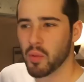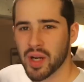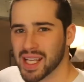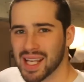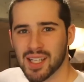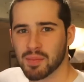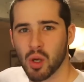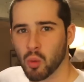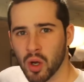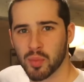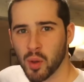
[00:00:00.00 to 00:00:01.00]
But when it gets up to
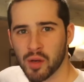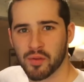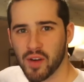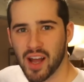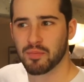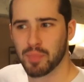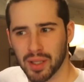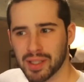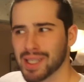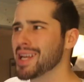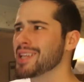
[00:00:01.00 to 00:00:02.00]
1.5
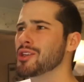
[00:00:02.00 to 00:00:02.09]
billion,